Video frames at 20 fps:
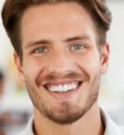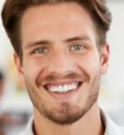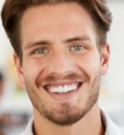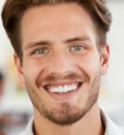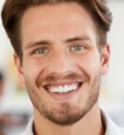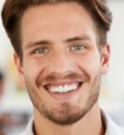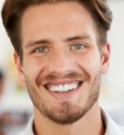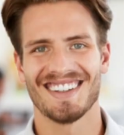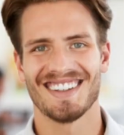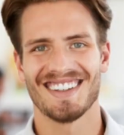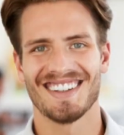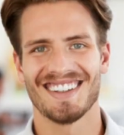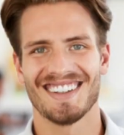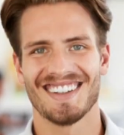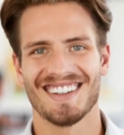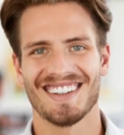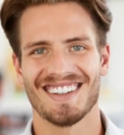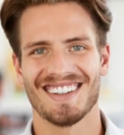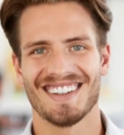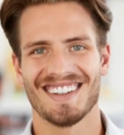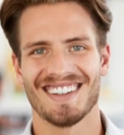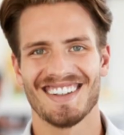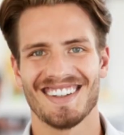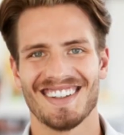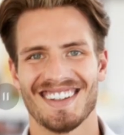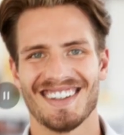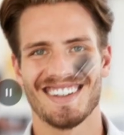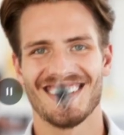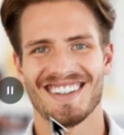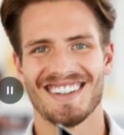you can see
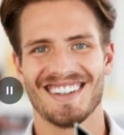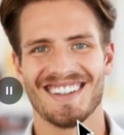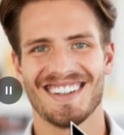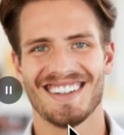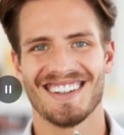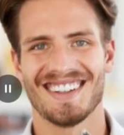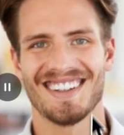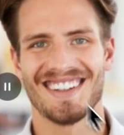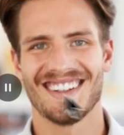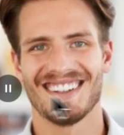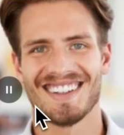it moves the